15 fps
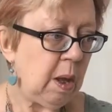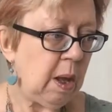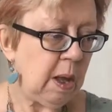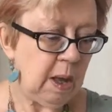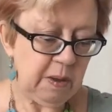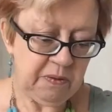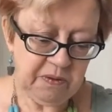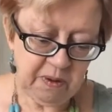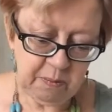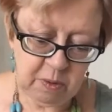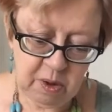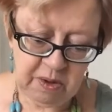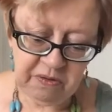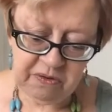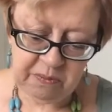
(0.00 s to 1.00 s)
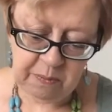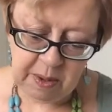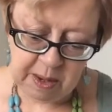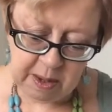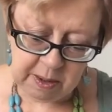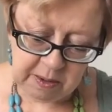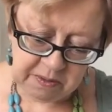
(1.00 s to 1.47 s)
and I'm going to
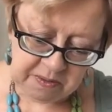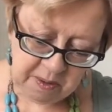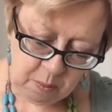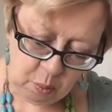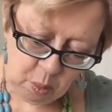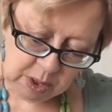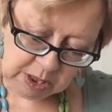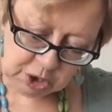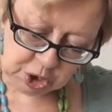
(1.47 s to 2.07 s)
make some wing